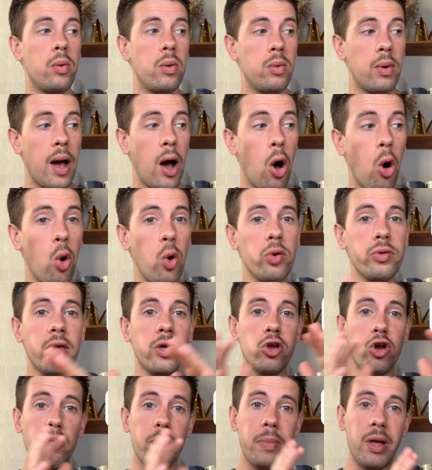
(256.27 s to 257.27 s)
Holding
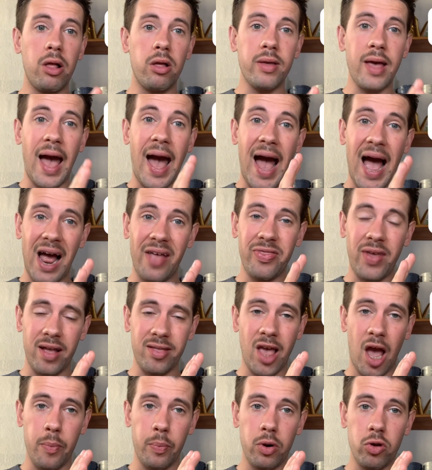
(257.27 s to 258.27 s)
your milk at that
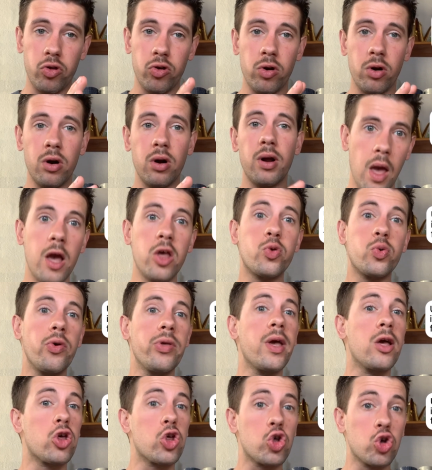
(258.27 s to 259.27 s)
temperature is really a
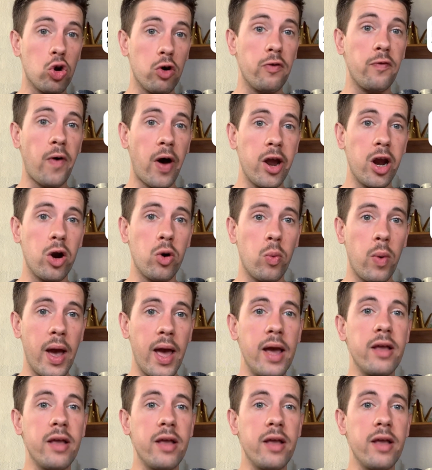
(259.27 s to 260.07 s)
surefire way